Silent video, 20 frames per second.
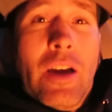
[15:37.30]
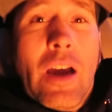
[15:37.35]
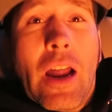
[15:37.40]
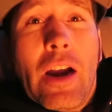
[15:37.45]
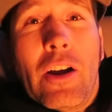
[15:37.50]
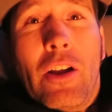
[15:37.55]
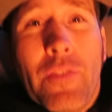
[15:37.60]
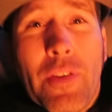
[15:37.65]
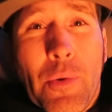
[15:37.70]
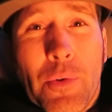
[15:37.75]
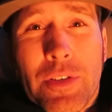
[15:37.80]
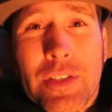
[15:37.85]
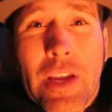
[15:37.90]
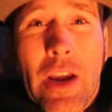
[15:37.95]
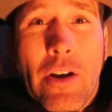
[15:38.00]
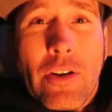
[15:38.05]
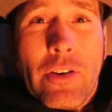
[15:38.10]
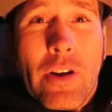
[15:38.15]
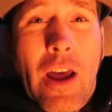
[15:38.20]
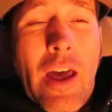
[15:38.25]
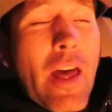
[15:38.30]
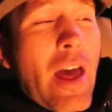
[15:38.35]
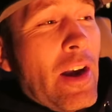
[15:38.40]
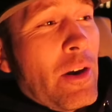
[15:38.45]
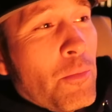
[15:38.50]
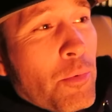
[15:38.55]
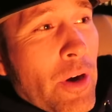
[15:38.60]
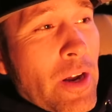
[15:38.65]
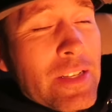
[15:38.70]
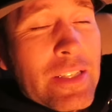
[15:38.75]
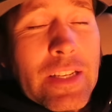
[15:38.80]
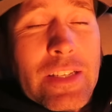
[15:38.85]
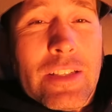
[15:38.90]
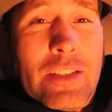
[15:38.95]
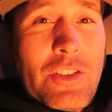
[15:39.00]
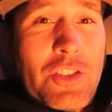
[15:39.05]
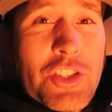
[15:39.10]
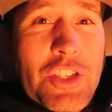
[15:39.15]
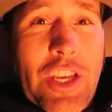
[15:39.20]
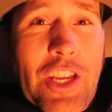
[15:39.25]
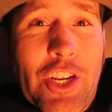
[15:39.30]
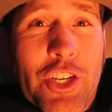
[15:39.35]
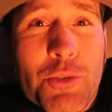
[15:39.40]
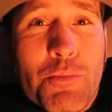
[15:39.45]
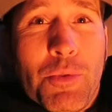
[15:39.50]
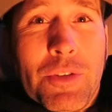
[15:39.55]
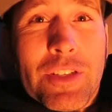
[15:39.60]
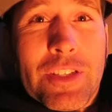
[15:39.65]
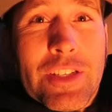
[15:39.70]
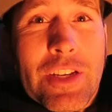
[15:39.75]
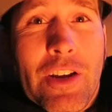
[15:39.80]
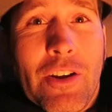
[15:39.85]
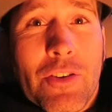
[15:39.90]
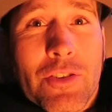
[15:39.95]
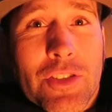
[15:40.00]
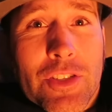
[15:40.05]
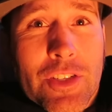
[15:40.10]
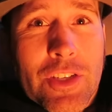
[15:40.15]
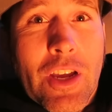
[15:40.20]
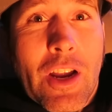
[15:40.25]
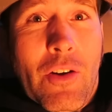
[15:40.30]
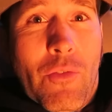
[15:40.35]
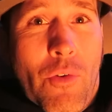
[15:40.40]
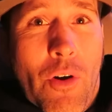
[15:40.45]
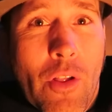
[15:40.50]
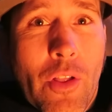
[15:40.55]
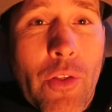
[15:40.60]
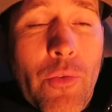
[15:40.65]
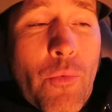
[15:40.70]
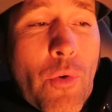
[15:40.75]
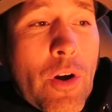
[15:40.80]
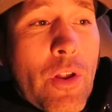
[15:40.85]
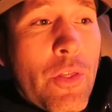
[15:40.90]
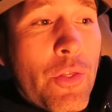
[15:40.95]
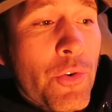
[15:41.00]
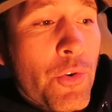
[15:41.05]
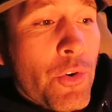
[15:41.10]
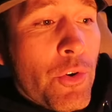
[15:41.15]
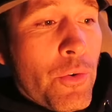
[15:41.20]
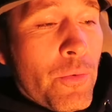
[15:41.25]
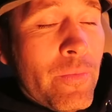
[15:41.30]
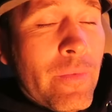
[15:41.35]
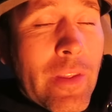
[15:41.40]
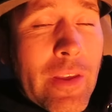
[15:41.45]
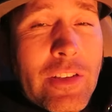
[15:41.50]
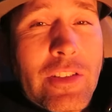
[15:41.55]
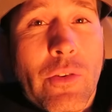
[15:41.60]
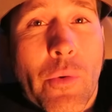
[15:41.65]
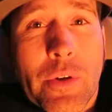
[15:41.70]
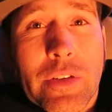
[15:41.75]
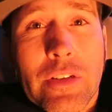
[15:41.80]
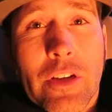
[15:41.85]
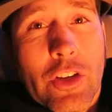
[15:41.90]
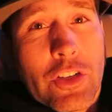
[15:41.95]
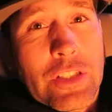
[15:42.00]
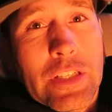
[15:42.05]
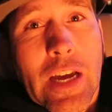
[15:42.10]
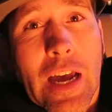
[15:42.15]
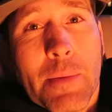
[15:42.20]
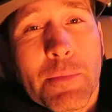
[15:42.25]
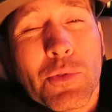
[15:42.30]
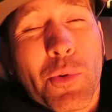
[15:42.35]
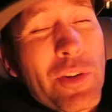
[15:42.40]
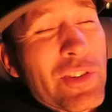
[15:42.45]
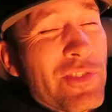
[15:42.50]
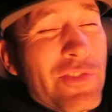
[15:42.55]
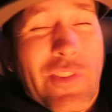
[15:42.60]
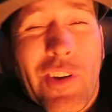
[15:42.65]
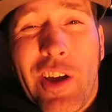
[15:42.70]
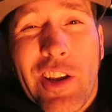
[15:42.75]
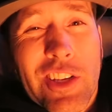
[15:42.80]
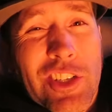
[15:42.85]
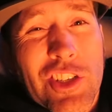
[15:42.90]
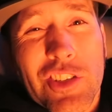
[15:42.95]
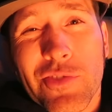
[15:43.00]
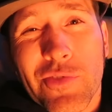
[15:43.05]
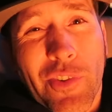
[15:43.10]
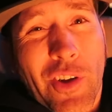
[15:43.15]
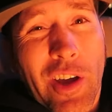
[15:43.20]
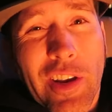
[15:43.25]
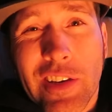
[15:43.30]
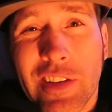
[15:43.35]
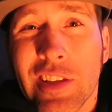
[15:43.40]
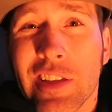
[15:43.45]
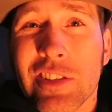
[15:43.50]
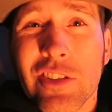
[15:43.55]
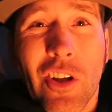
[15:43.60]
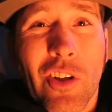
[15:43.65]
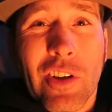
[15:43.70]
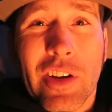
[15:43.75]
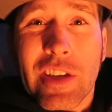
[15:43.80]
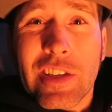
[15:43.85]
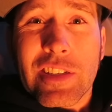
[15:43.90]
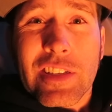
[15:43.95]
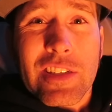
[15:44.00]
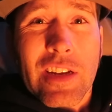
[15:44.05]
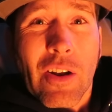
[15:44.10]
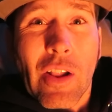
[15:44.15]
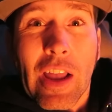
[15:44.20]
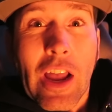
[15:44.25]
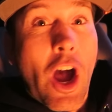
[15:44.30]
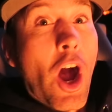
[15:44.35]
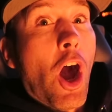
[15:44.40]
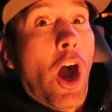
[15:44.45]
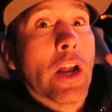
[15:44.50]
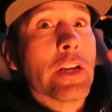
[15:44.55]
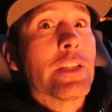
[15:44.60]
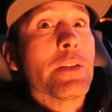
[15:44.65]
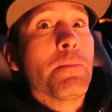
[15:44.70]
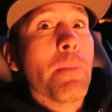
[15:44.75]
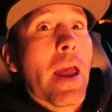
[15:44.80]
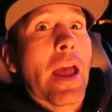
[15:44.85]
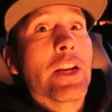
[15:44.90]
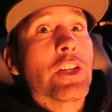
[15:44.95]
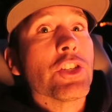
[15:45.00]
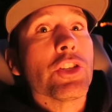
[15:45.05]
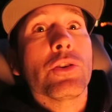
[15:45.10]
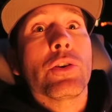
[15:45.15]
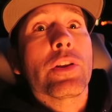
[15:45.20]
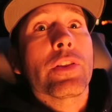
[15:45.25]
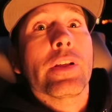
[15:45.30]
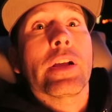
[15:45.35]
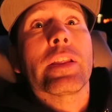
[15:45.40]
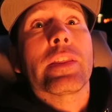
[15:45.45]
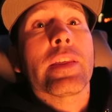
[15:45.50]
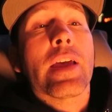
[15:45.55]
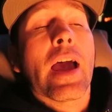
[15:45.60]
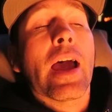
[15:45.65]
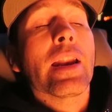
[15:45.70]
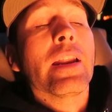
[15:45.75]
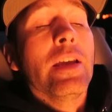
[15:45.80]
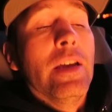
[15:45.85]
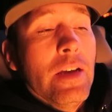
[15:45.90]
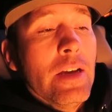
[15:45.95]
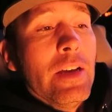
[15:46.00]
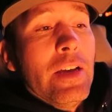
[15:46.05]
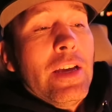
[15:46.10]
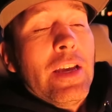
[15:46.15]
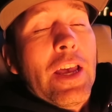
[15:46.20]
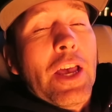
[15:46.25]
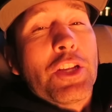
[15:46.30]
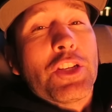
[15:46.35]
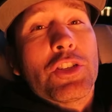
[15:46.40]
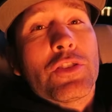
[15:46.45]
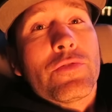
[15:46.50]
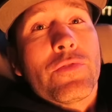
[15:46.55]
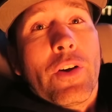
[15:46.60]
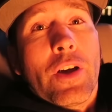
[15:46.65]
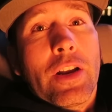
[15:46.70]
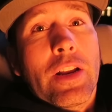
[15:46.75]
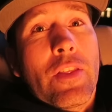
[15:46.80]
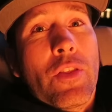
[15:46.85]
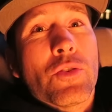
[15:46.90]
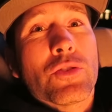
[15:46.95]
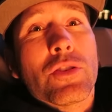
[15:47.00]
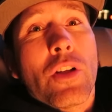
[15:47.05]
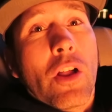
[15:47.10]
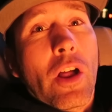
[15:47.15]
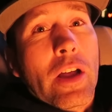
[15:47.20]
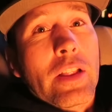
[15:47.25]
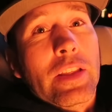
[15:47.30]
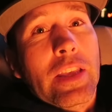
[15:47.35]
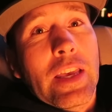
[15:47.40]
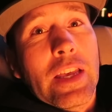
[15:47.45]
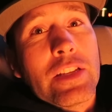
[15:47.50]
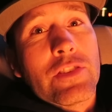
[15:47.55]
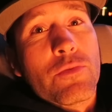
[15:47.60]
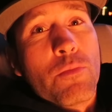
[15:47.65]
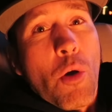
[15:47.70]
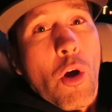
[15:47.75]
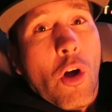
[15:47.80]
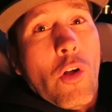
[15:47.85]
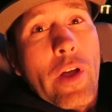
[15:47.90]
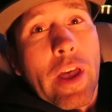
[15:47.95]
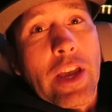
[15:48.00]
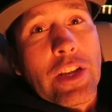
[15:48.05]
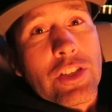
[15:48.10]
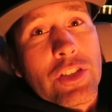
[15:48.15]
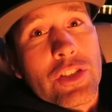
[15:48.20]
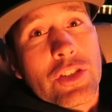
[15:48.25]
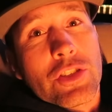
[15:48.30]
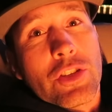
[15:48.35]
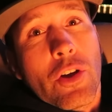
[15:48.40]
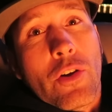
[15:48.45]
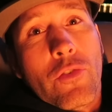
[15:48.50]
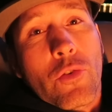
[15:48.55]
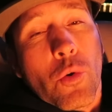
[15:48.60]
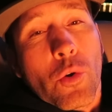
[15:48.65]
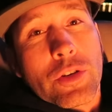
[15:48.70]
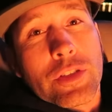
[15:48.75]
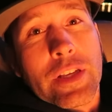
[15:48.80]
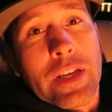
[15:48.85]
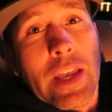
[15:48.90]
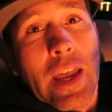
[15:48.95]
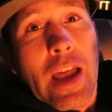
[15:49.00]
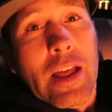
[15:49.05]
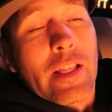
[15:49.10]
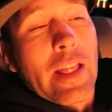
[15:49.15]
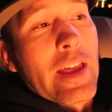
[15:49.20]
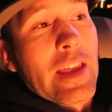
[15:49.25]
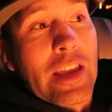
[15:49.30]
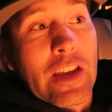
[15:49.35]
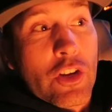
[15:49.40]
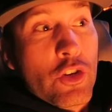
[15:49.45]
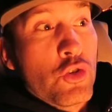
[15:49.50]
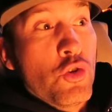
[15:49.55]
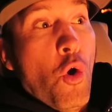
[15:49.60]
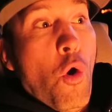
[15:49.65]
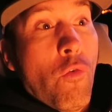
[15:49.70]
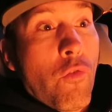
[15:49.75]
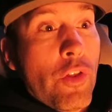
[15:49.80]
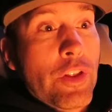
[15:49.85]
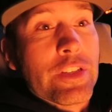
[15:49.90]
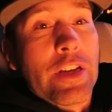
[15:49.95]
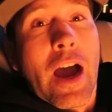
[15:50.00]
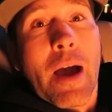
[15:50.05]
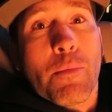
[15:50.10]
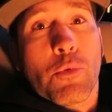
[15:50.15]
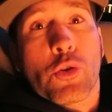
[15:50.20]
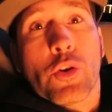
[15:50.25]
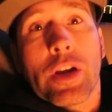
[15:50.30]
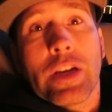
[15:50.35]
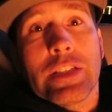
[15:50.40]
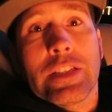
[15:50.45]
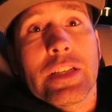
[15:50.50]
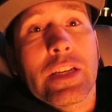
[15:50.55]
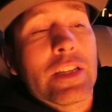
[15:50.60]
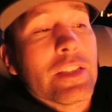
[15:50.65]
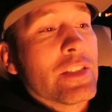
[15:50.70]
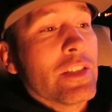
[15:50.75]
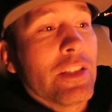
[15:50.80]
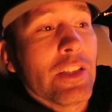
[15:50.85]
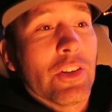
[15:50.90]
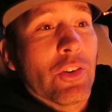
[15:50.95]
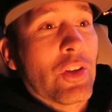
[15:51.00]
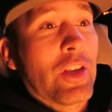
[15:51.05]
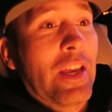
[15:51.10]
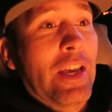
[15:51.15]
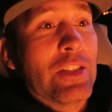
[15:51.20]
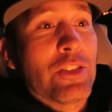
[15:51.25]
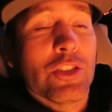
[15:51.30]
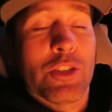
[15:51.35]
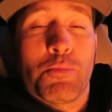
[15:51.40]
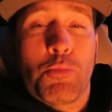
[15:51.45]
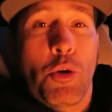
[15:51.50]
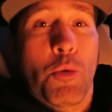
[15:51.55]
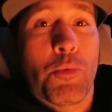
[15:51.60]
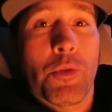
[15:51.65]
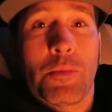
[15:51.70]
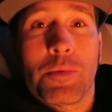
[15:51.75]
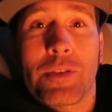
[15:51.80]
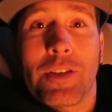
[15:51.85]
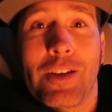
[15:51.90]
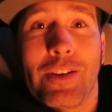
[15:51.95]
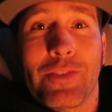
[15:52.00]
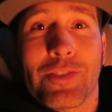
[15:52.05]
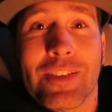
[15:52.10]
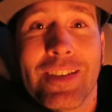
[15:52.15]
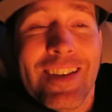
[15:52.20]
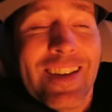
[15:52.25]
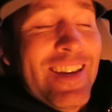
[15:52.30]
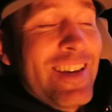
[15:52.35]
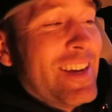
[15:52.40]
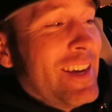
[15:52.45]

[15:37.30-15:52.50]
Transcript: I don't know if they were scared or not. I know Bryce gets a little skittish, but Sierra's just kind of running through. It's always a good time. It's always fun. It's just fun. It's all it is. It's not like a haunted mansion or anything like that. It's just fun. And there's kids from all ages, so of course they can't like get over the top crazy because the little kids just poop themselves.